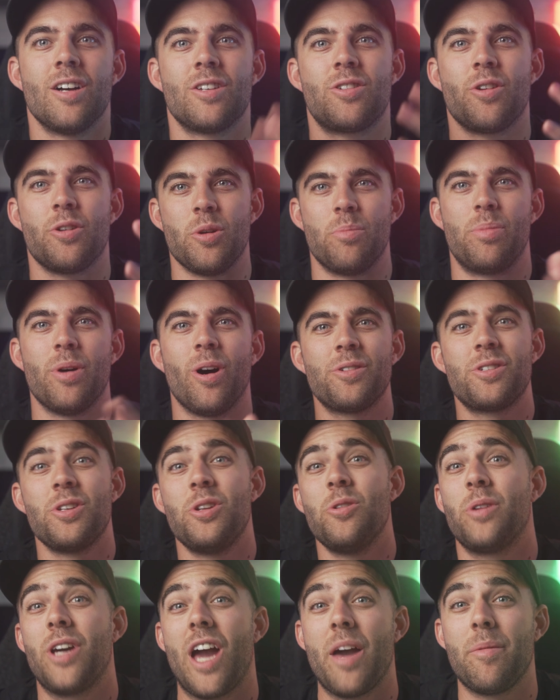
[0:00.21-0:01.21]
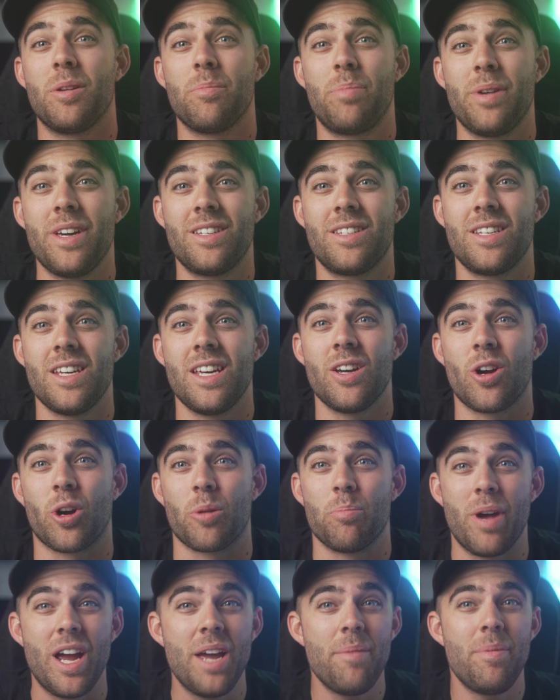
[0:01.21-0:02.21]
So you built a new gaming PC,
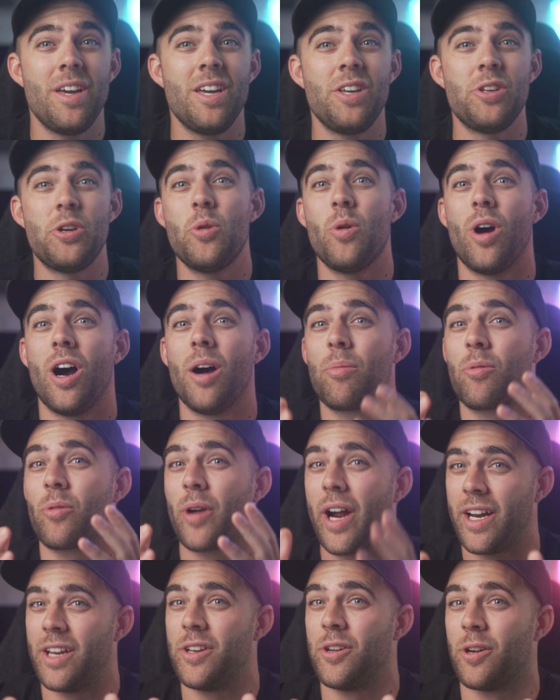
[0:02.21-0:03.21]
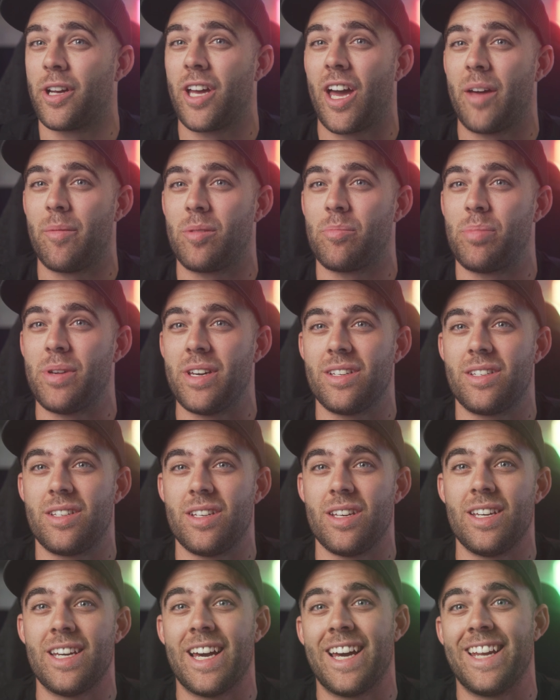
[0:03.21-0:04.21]
or maybe you upgraded your gaming
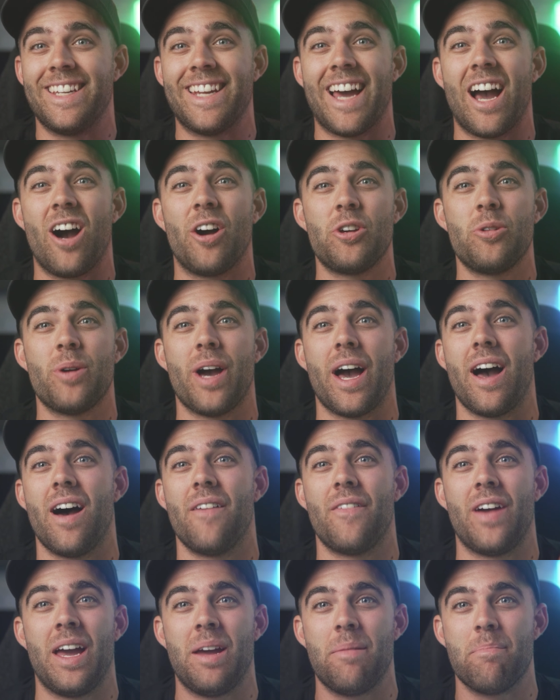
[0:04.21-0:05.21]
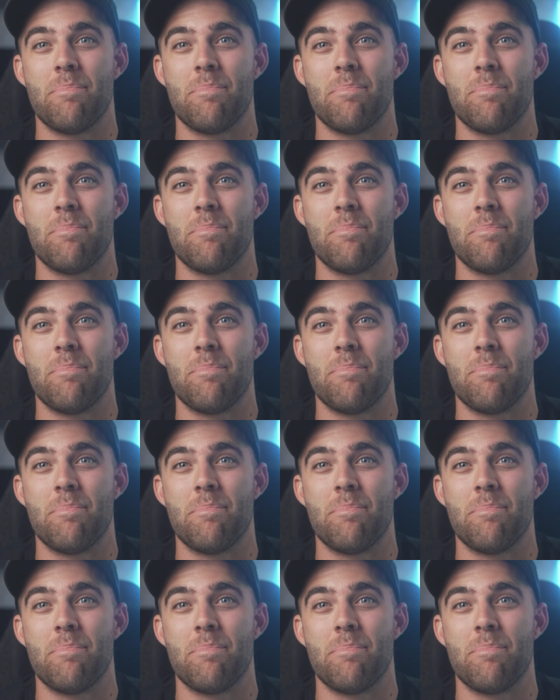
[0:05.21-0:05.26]
PC and now you have a